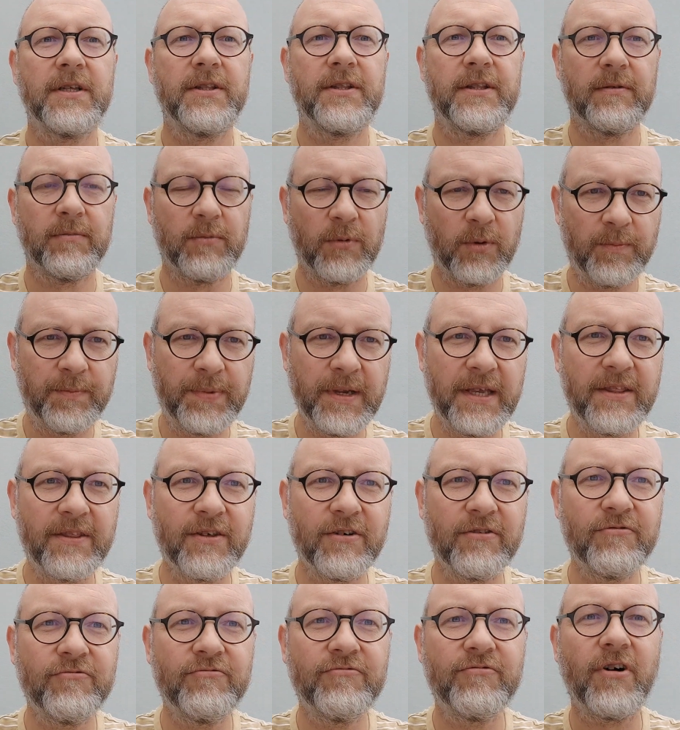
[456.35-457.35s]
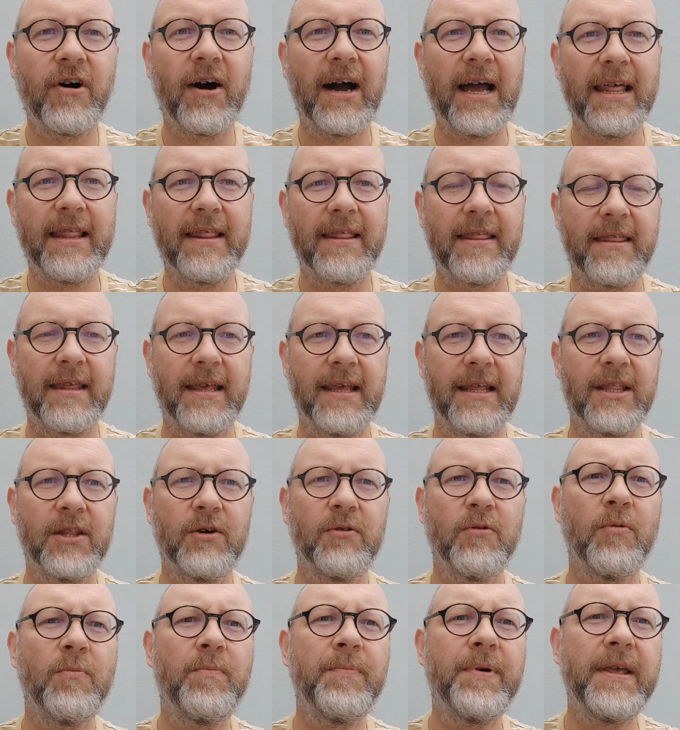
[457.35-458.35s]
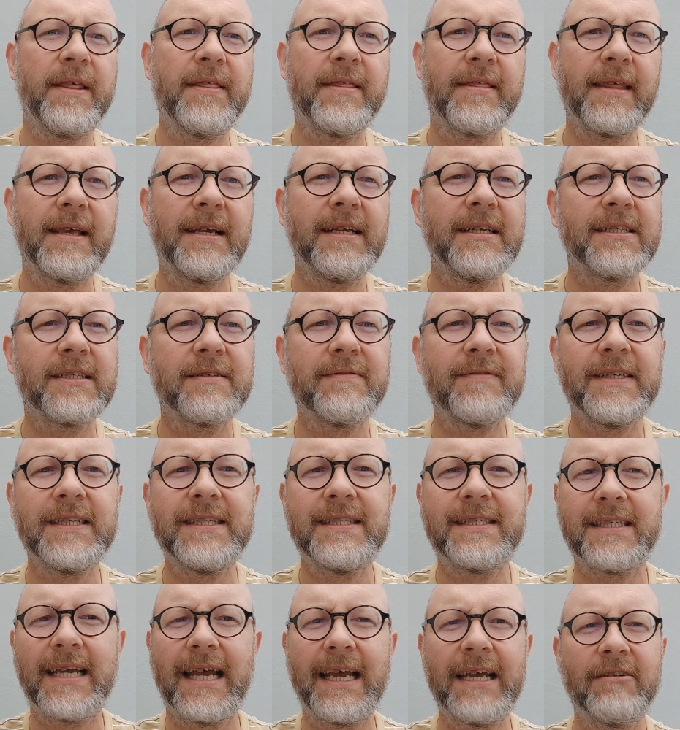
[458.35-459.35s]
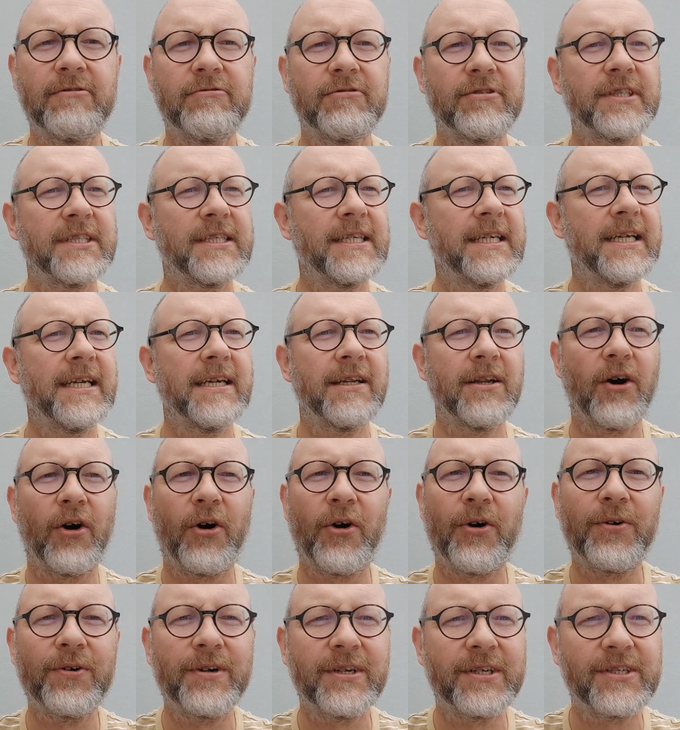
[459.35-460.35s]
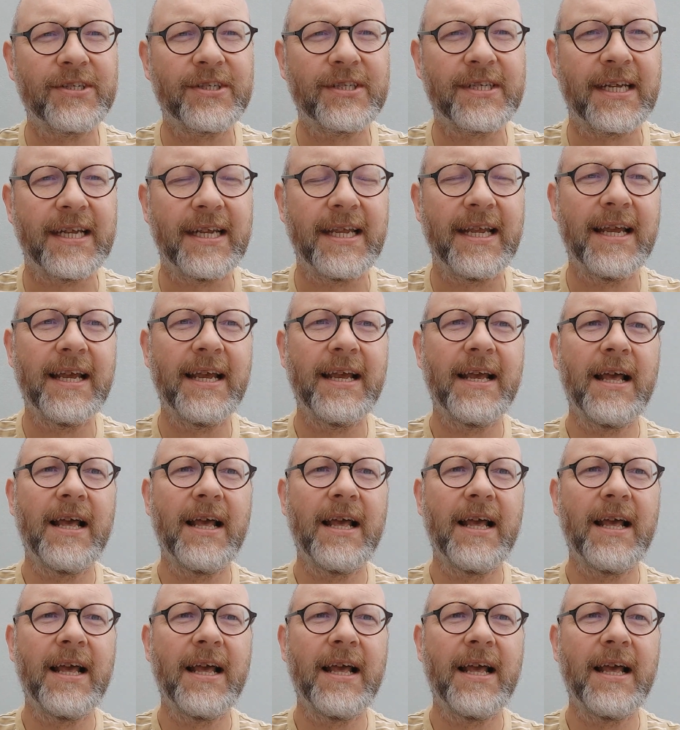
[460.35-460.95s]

that will be the right thing, that will be things of integrity and honesty,